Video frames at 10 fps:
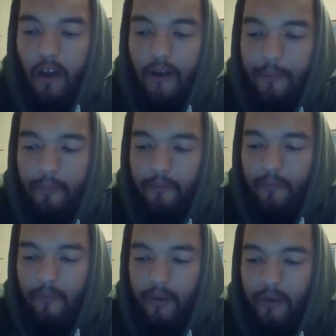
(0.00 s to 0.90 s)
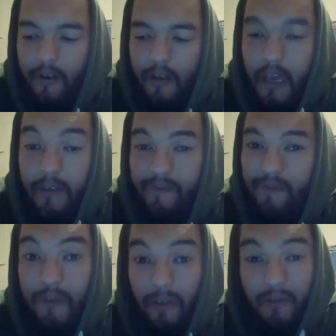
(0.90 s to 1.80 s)
And
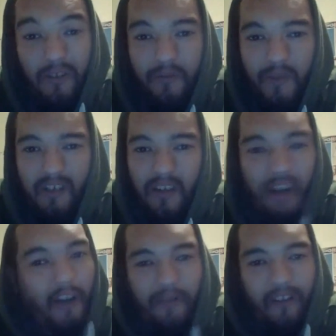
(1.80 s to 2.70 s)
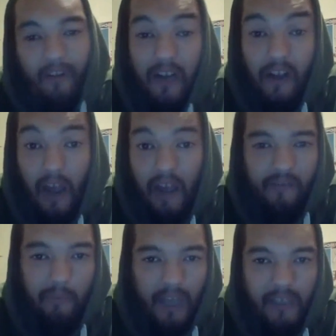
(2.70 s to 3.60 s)
if Jericho does win it, I don't think they're going to
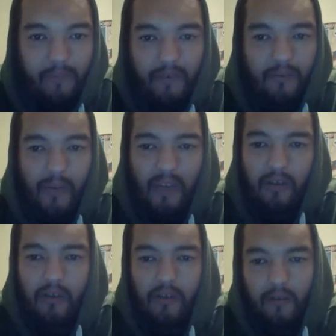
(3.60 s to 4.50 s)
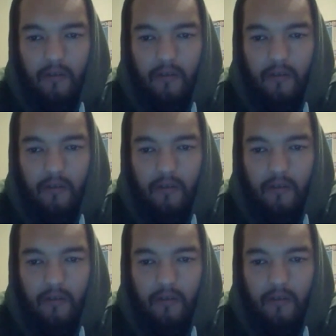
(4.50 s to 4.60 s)
have a match at WrestleMania.